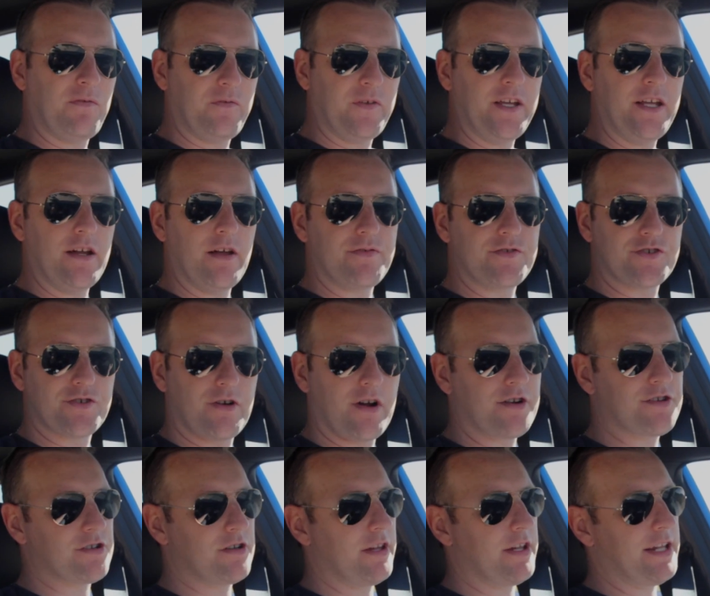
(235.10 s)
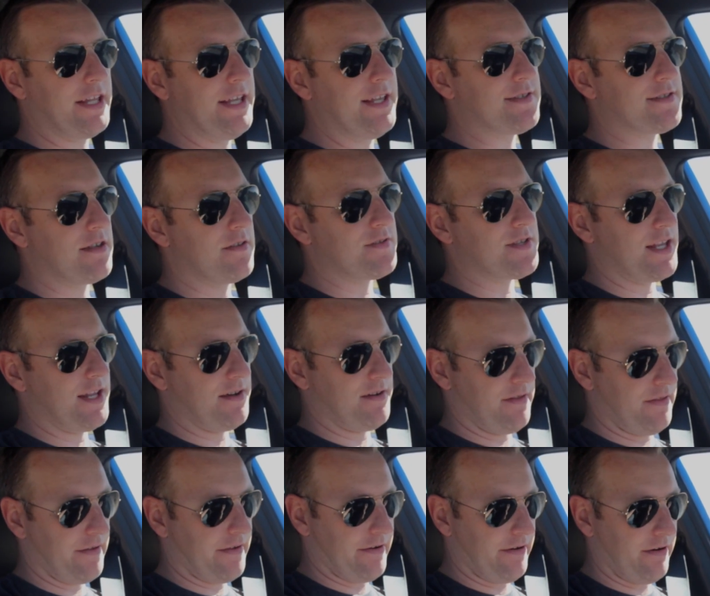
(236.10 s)
feet of structural adhesives
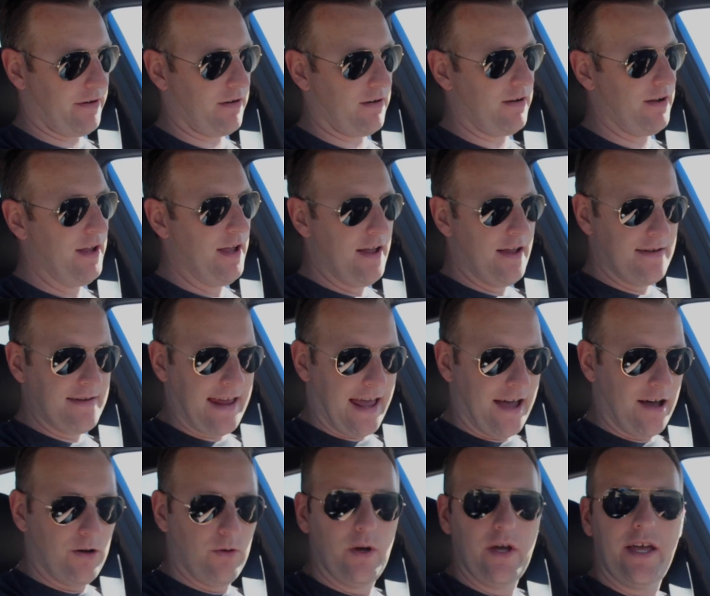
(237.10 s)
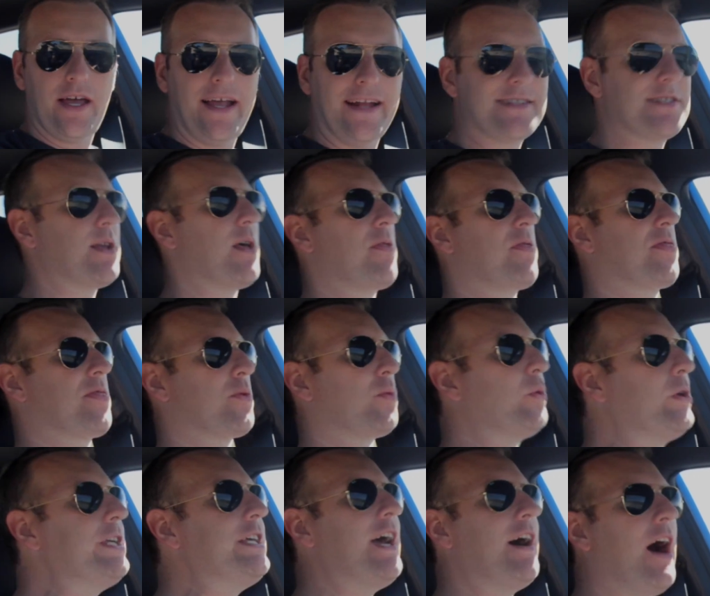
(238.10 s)
into the car. Now it's
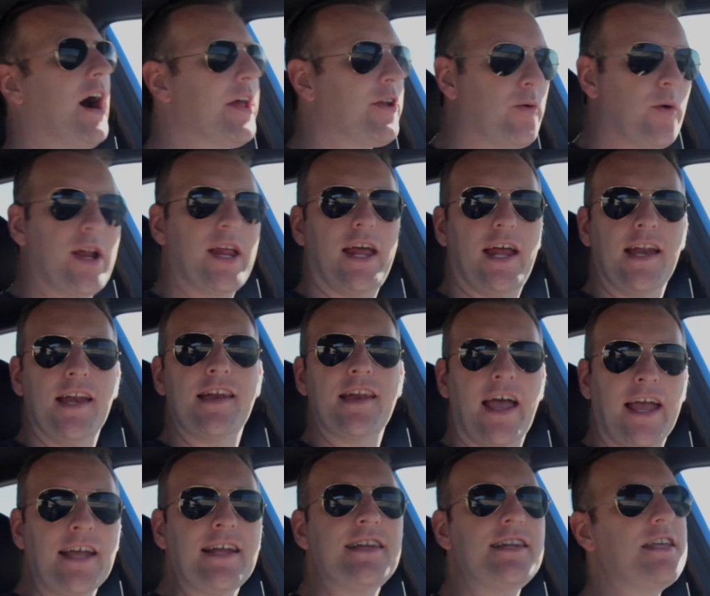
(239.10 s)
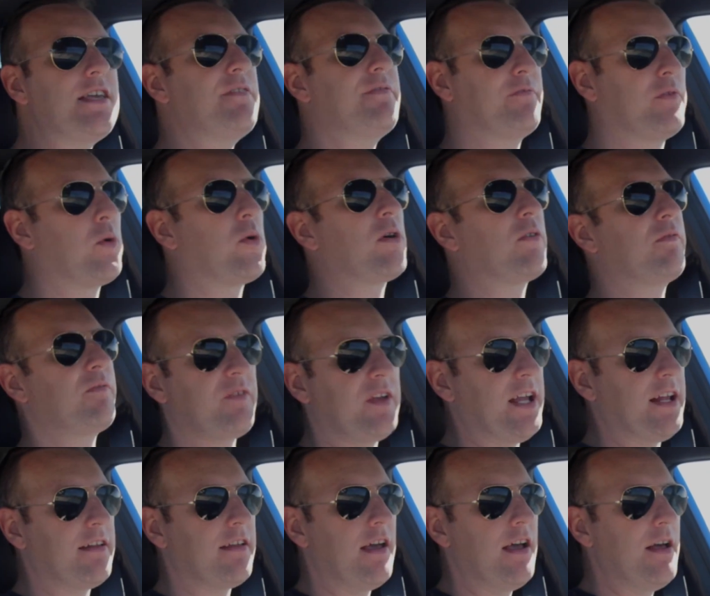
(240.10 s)
394
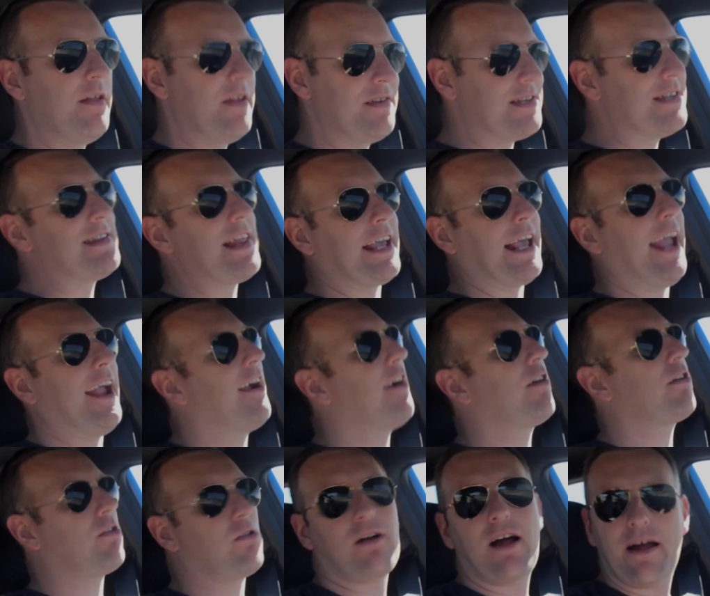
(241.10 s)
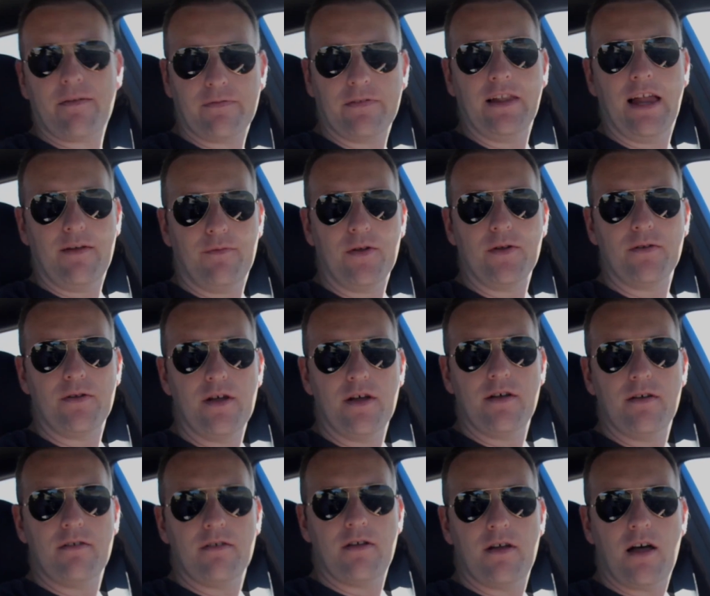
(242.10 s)
feet. This is like aircraft level
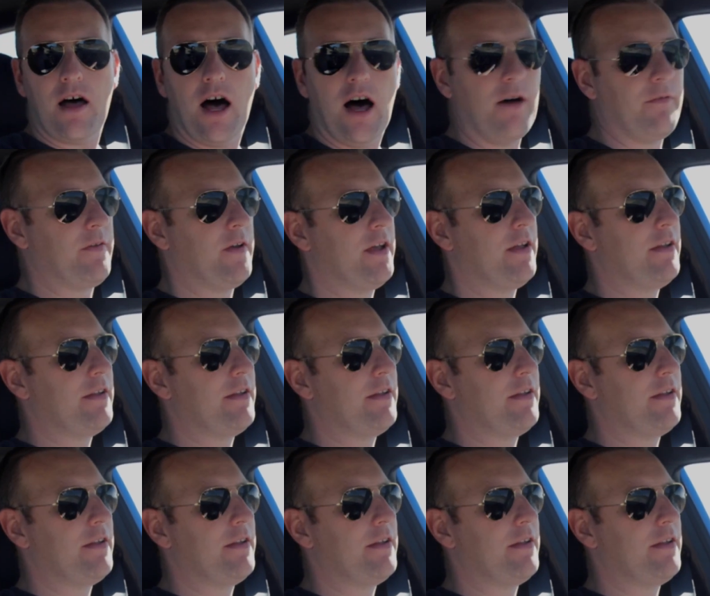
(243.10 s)
of